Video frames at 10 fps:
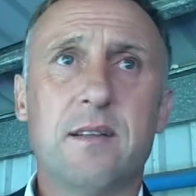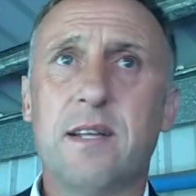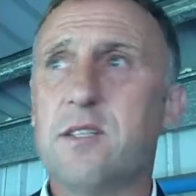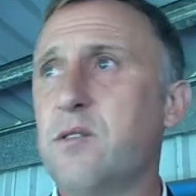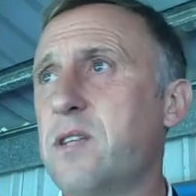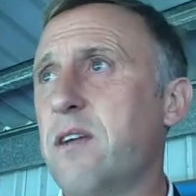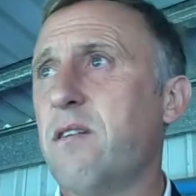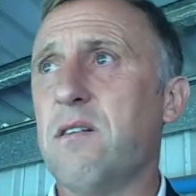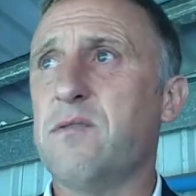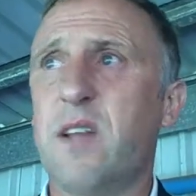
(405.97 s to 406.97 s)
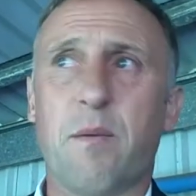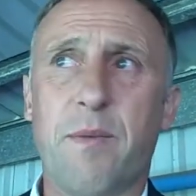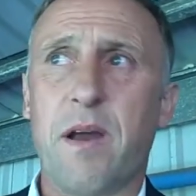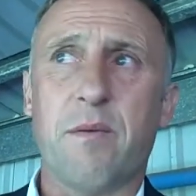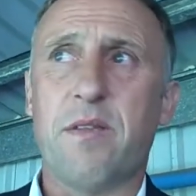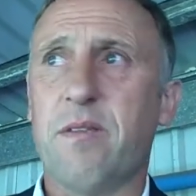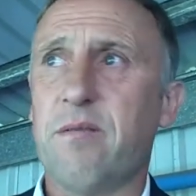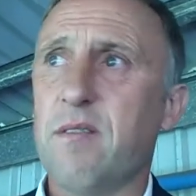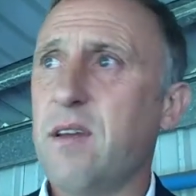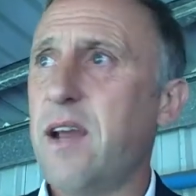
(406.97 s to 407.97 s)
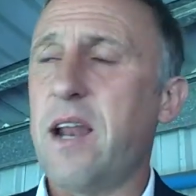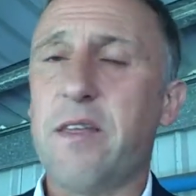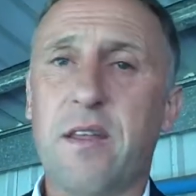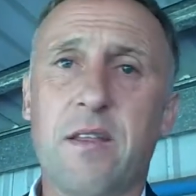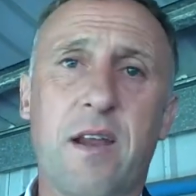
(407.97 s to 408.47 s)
their two centre-halves dealt better with anything